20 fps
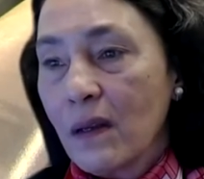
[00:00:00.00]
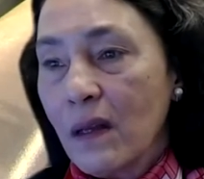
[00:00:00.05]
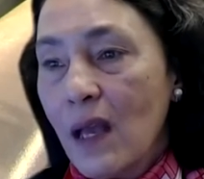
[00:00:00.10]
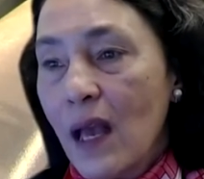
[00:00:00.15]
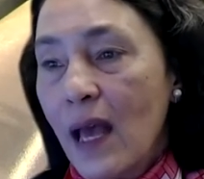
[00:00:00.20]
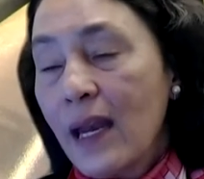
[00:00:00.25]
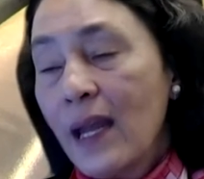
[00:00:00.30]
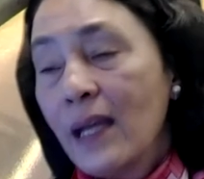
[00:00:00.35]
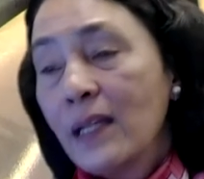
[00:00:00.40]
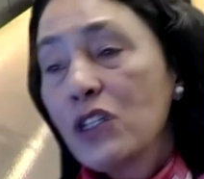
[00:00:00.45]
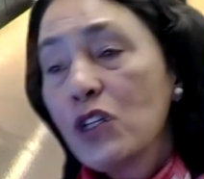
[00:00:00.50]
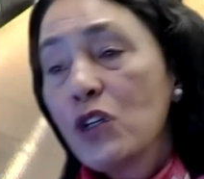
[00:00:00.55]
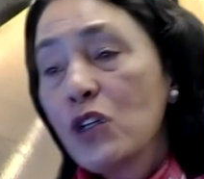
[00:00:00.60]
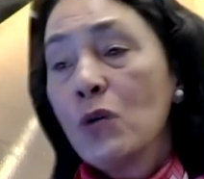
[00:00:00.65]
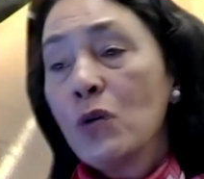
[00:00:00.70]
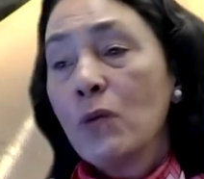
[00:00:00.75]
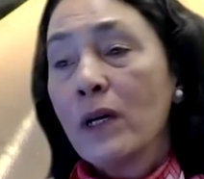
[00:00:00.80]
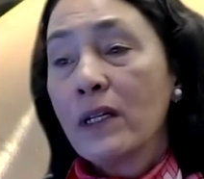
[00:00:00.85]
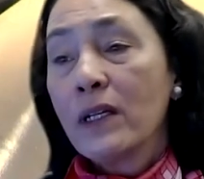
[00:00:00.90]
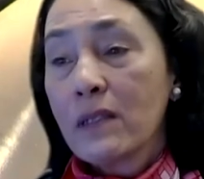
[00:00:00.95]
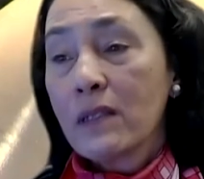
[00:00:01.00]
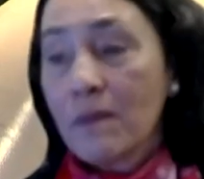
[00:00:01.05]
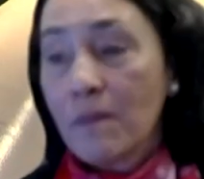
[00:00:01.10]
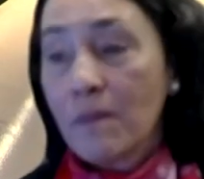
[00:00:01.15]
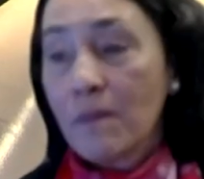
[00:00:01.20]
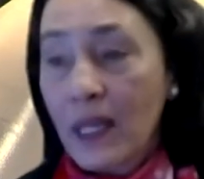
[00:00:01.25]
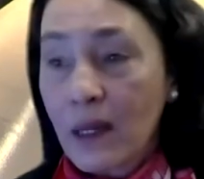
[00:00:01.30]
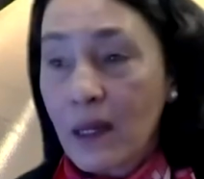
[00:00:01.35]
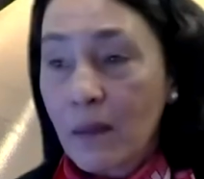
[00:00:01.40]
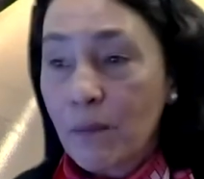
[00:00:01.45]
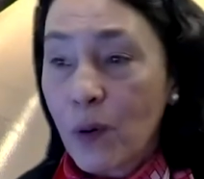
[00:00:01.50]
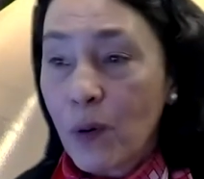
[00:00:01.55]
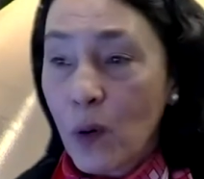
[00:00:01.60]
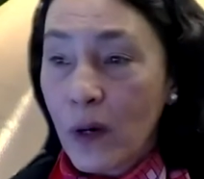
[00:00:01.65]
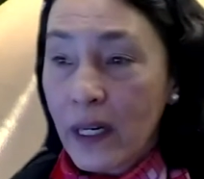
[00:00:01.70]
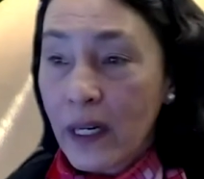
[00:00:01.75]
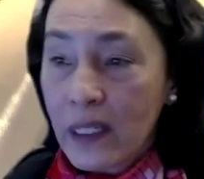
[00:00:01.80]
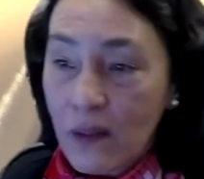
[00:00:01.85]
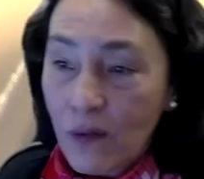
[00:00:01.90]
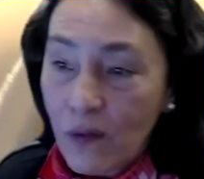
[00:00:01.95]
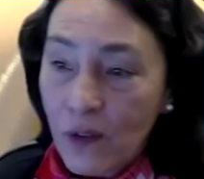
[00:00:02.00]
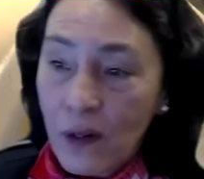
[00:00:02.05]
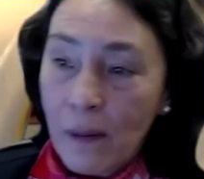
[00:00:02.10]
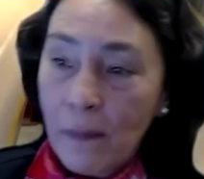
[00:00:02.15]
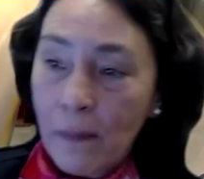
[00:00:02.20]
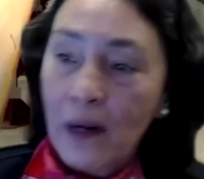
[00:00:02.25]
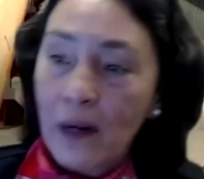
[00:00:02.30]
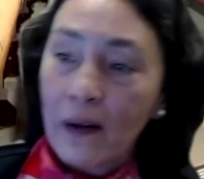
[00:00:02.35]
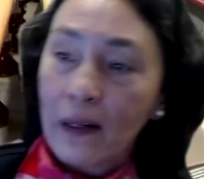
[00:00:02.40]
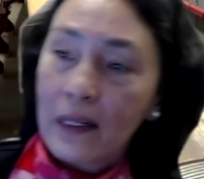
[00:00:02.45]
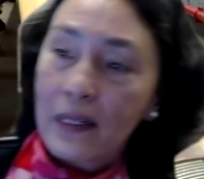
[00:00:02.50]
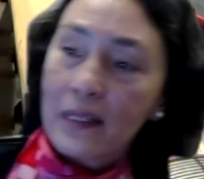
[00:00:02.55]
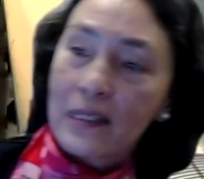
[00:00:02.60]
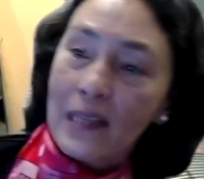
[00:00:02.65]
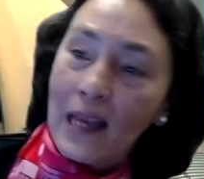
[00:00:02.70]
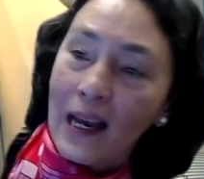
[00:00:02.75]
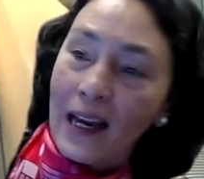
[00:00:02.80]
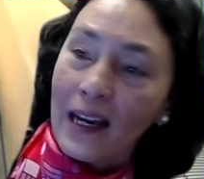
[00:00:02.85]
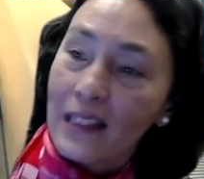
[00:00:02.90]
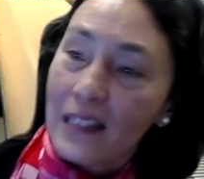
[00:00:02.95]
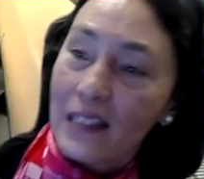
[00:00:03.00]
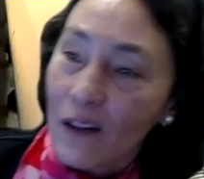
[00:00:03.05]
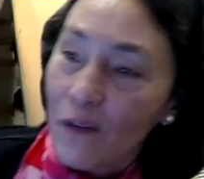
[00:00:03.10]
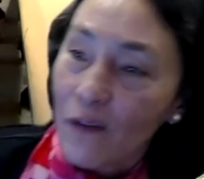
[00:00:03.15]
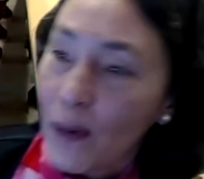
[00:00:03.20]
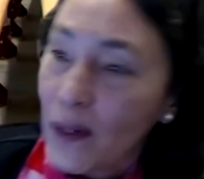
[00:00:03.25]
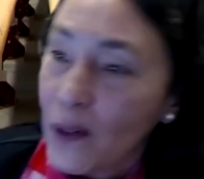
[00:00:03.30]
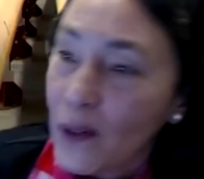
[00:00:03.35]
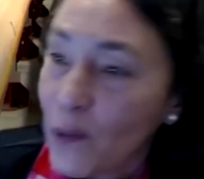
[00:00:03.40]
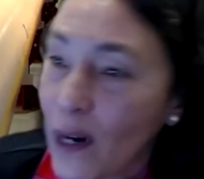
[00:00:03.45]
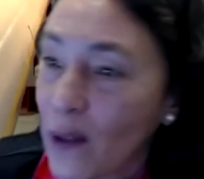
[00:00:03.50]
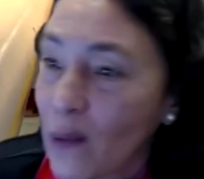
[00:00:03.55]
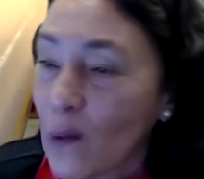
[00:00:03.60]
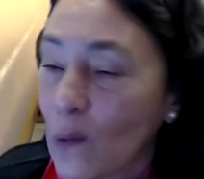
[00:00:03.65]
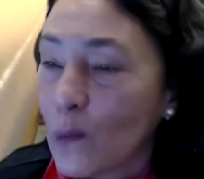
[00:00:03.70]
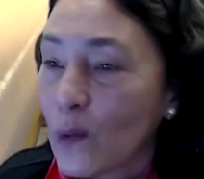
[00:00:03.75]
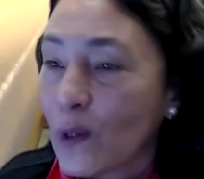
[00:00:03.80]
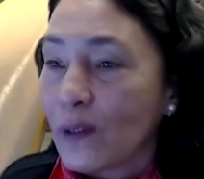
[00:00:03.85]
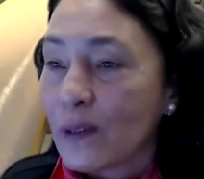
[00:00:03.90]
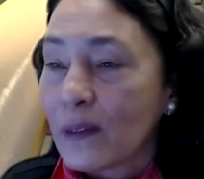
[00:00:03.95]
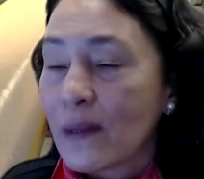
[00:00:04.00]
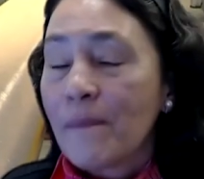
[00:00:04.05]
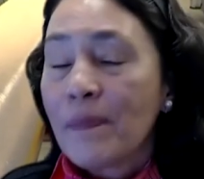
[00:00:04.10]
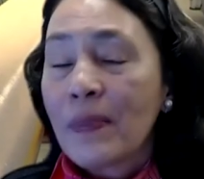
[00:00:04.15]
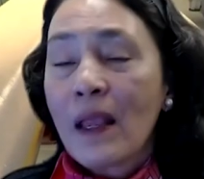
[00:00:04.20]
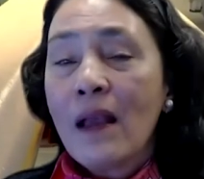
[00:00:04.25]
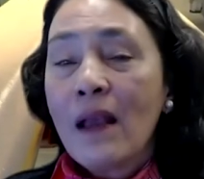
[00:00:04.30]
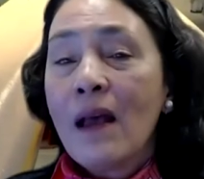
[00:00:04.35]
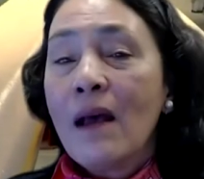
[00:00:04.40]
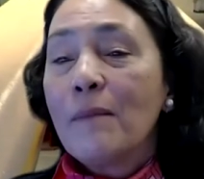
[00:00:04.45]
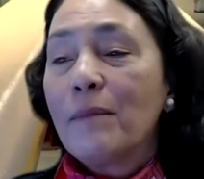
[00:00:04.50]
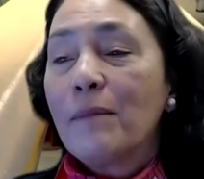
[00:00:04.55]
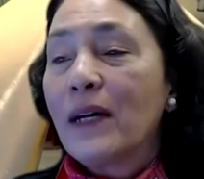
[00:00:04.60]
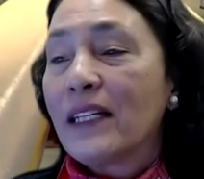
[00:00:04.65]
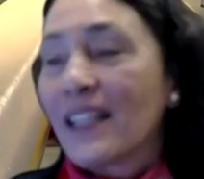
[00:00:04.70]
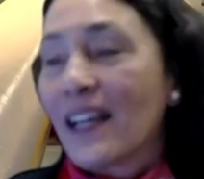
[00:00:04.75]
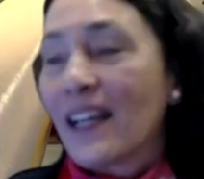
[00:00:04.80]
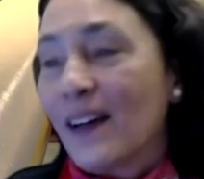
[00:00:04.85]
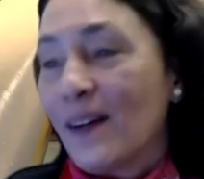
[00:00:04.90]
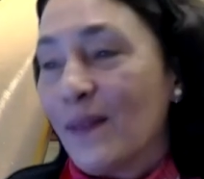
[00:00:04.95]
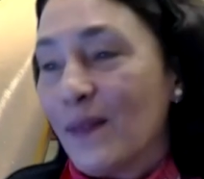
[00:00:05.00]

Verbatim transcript: And I do want to make a point for American science. I've been around the world, but mm-hmm.